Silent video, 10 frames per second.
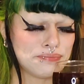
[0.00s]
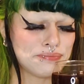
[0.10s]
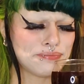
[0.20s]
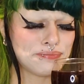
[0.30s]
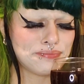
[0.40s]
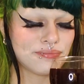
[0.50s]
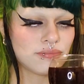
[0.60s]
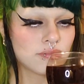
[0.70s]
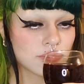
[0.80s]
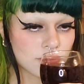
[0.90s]
Hmm.
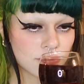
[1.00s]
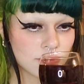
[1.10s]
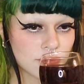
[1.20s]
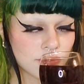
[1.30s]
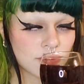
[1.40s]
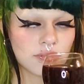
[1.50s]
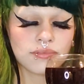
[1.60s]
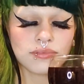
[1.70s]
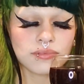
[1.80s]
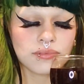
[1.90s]

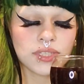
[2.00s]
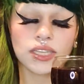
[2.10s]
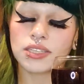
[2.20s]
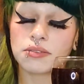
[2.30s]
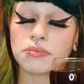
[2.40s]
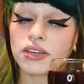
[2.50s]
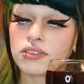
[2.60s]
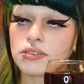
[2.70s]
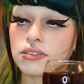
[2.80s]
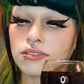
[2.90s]
it
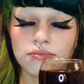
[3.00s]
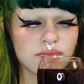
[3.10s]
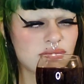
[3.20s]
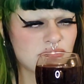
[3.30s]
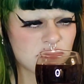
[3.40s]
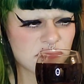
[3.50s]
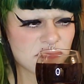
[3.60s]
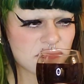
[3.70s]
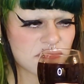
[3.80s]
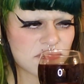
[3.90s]
smells
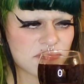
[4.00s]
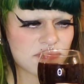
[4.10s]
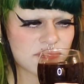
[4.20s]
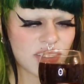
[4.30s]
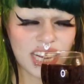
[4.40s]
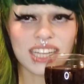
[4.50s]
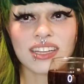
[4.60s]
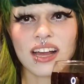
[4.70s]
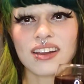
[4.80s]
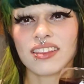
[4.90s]
like a
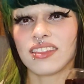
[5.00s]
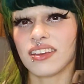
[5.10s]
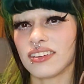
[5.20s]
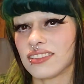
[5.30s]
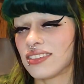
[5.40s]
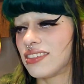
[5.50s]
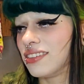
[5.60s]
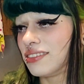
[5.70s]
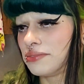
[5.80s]
lot of things.